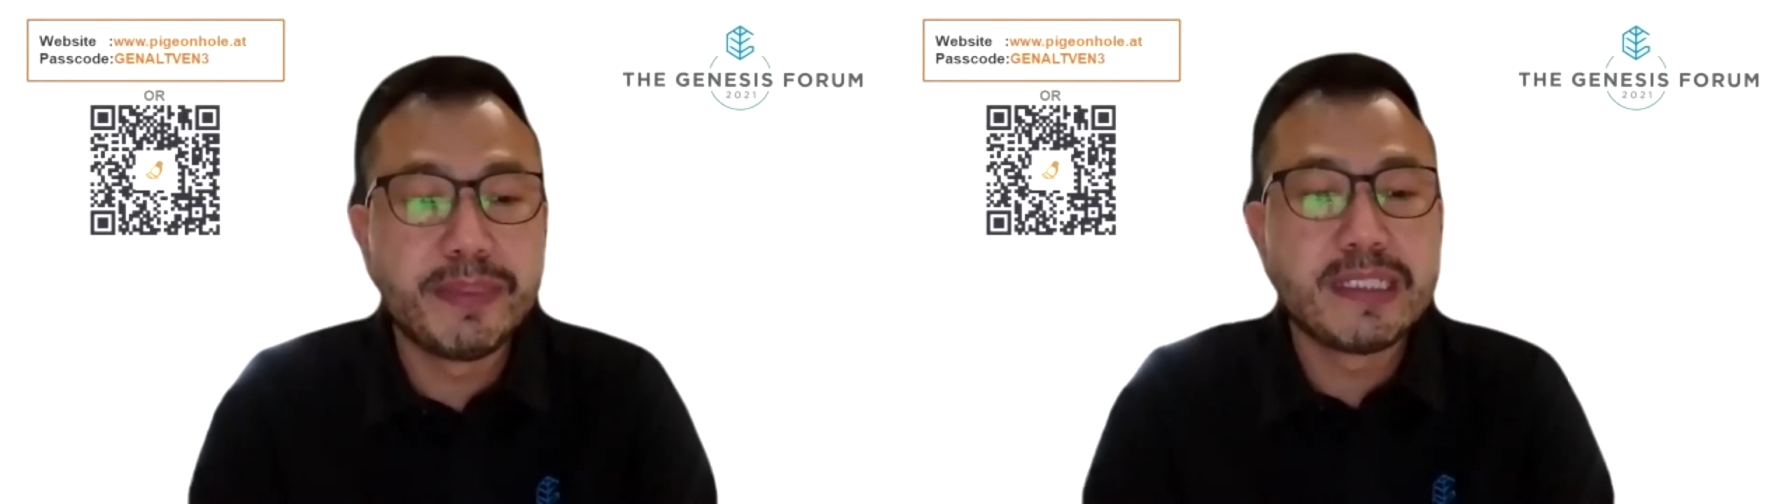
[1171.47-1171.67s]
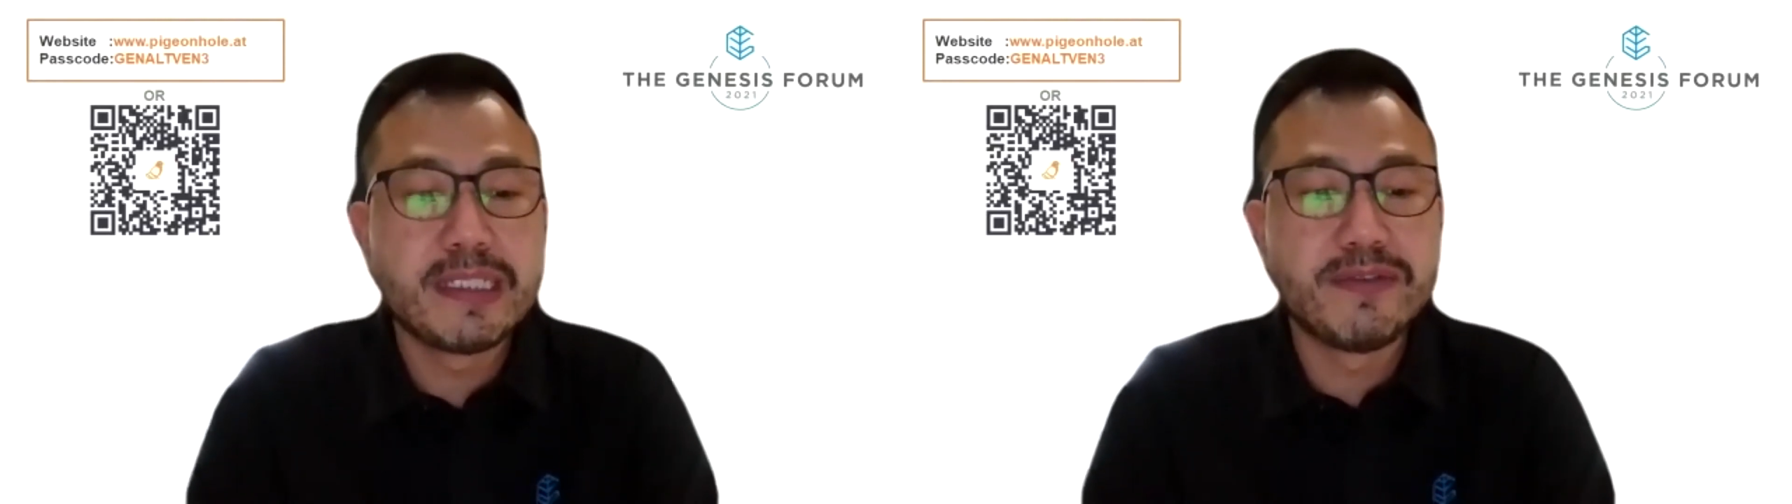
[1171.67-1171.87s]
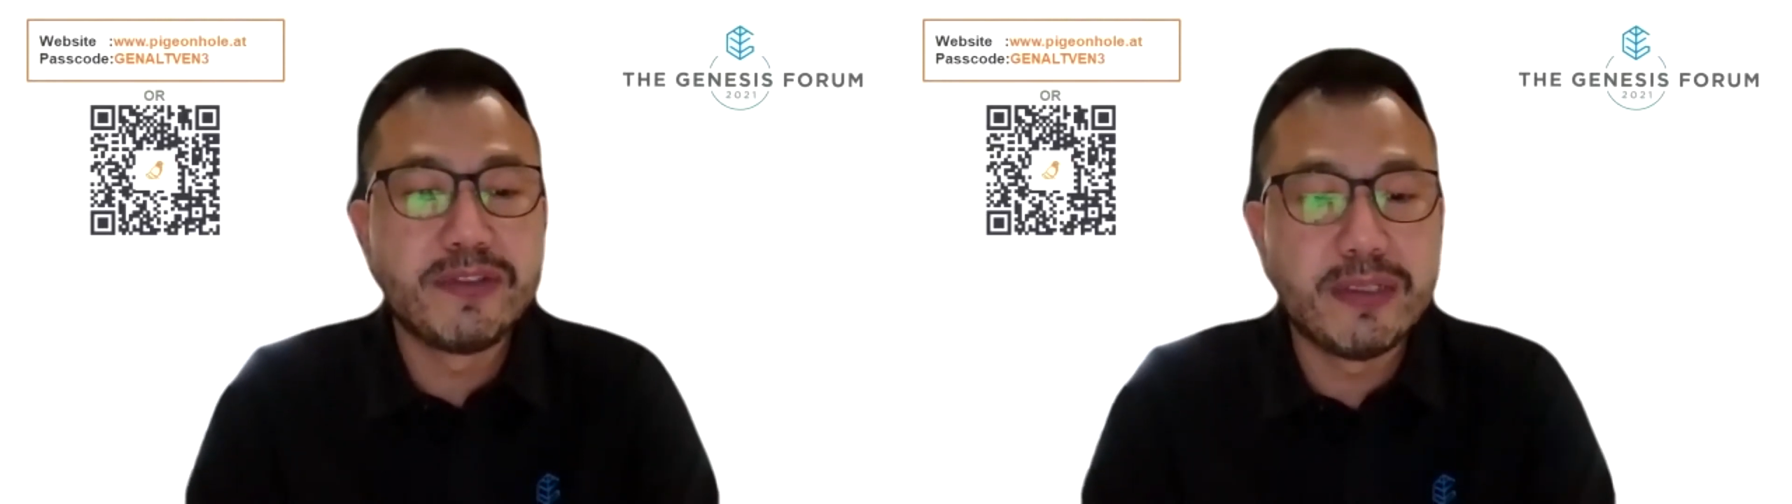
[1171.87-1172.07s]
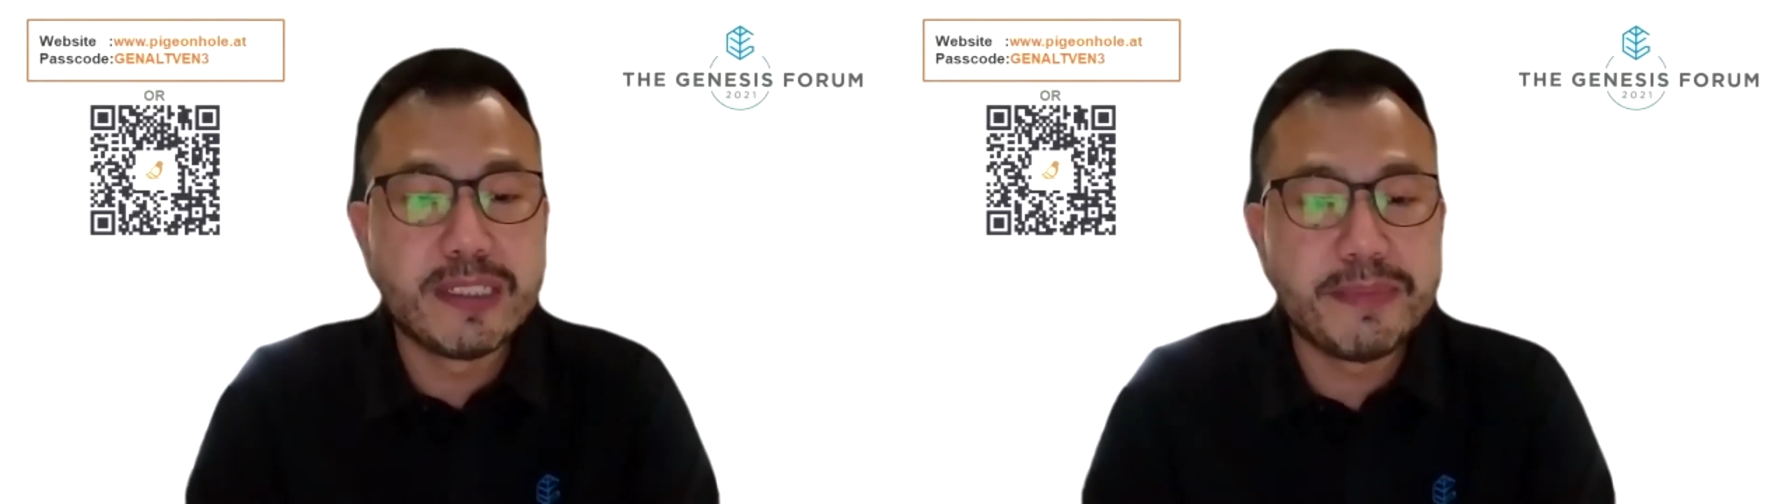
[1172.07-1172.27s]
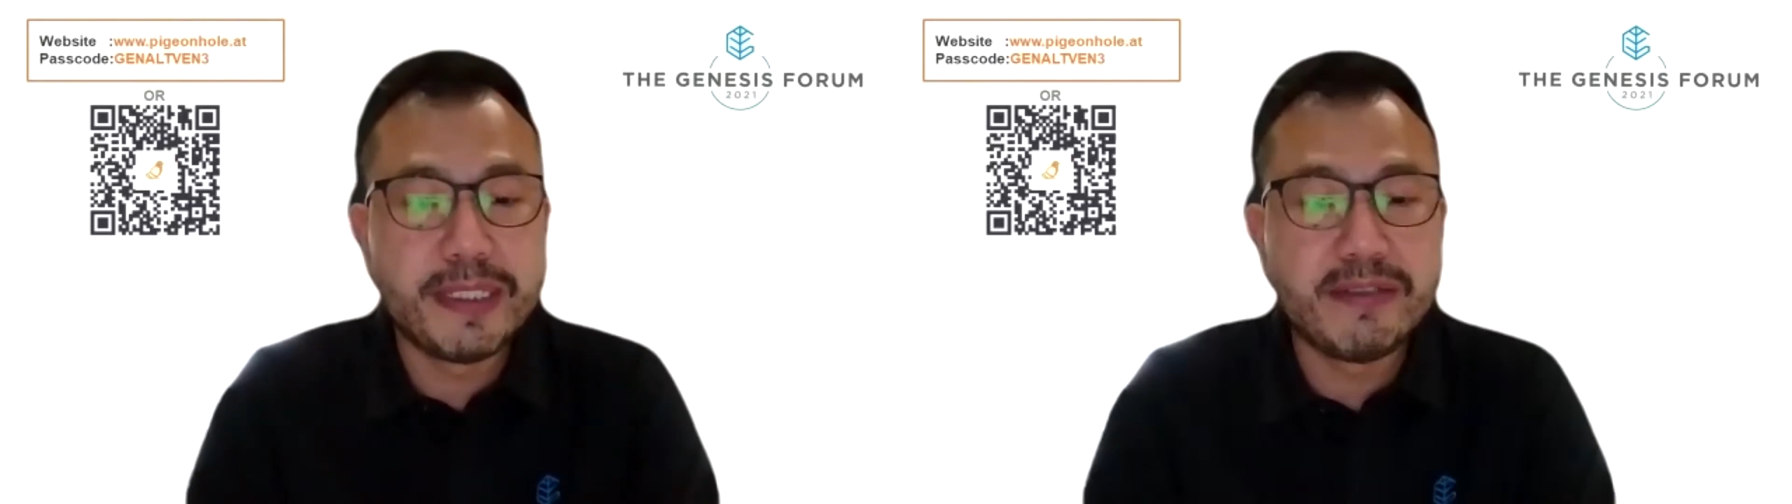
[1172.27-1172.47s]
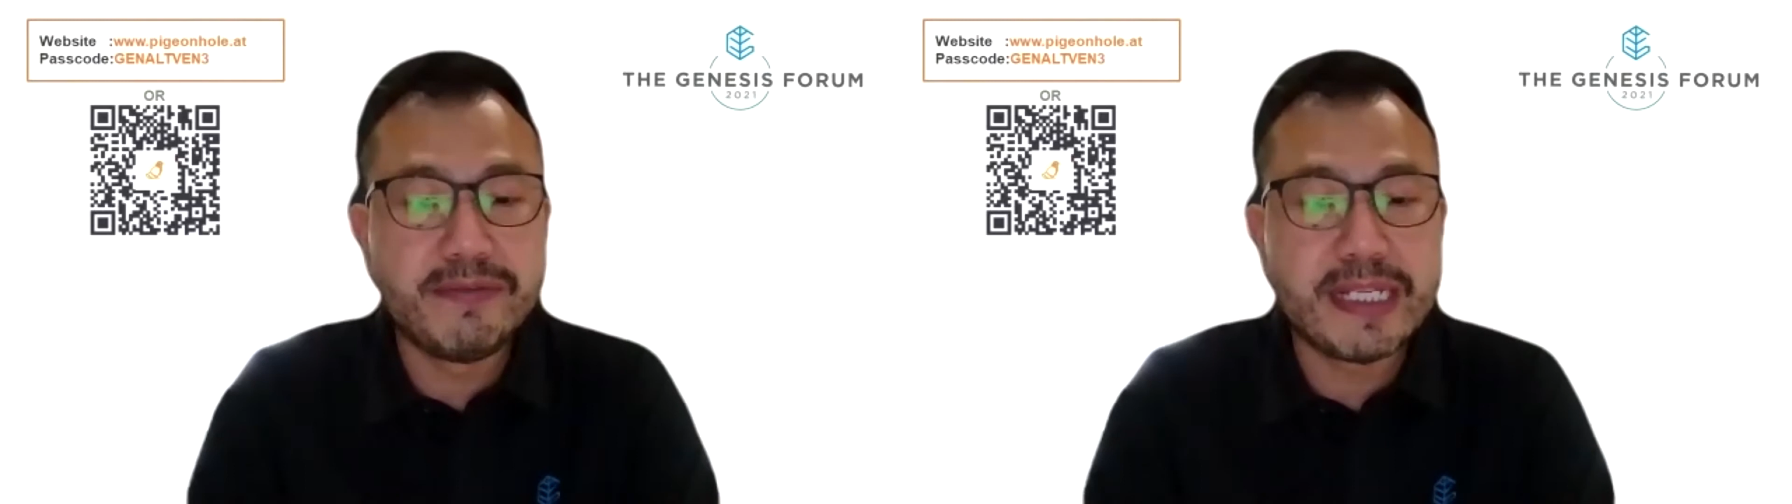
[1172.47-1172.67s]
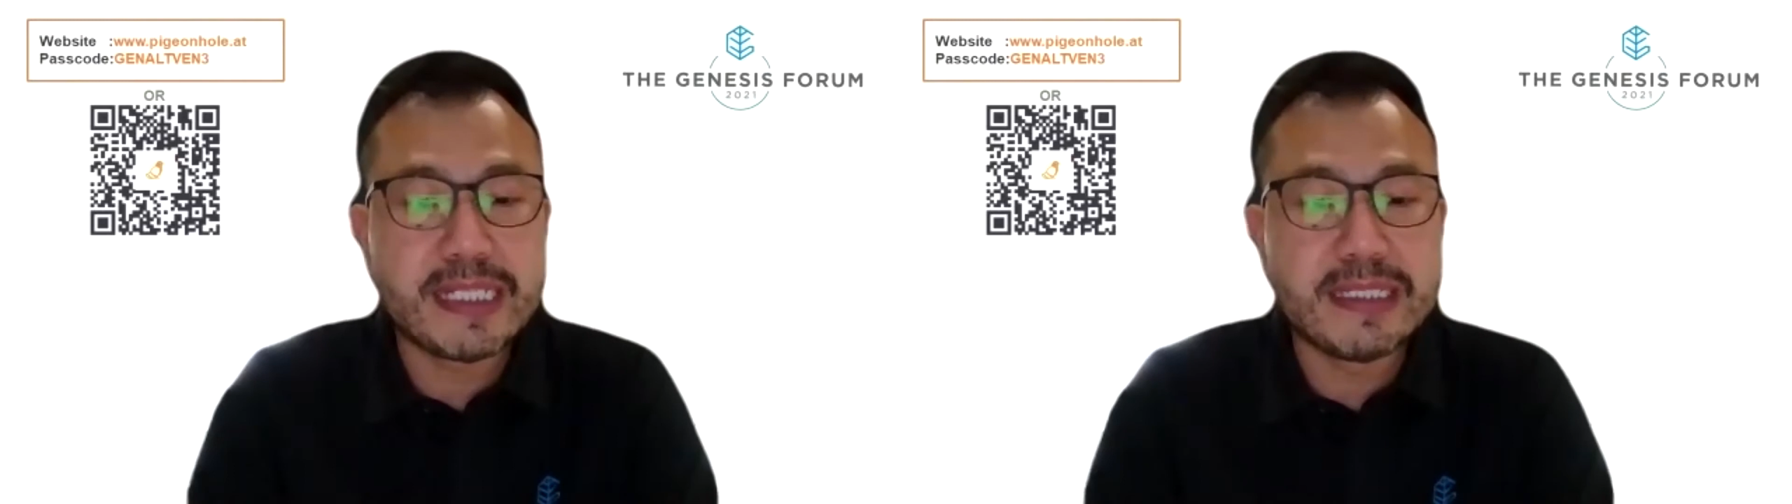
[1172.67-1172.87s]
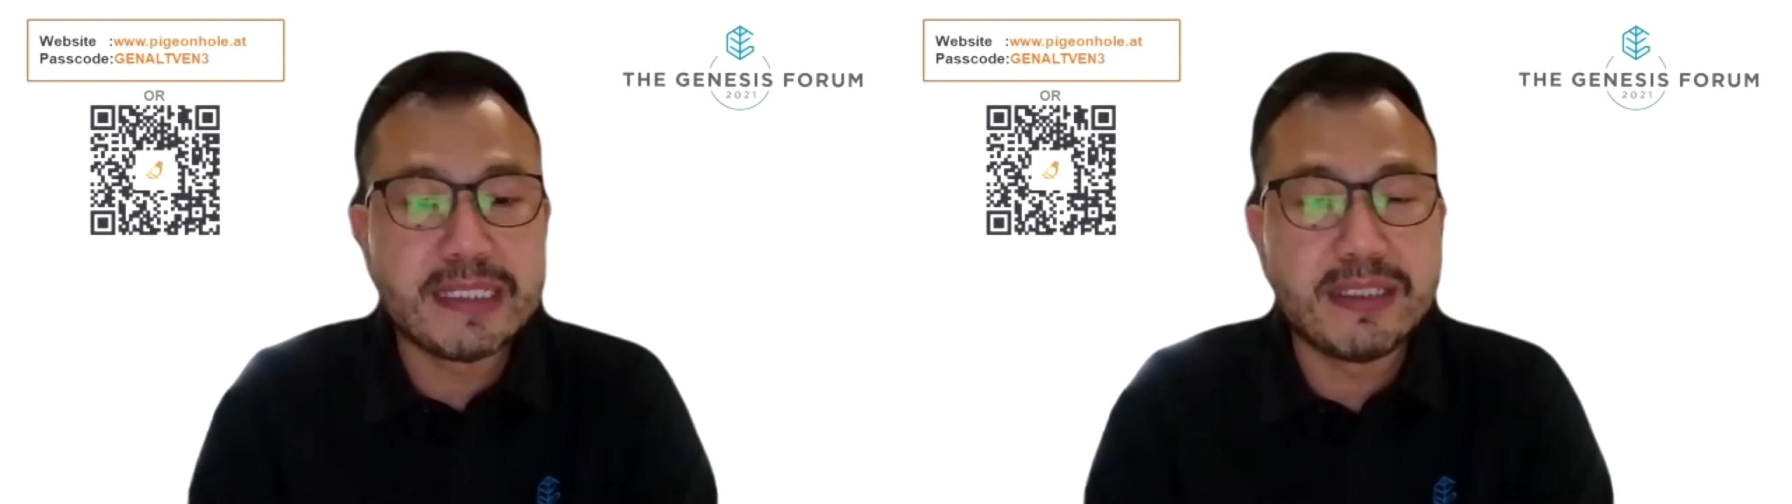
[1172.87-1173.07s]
billions of dollars being invested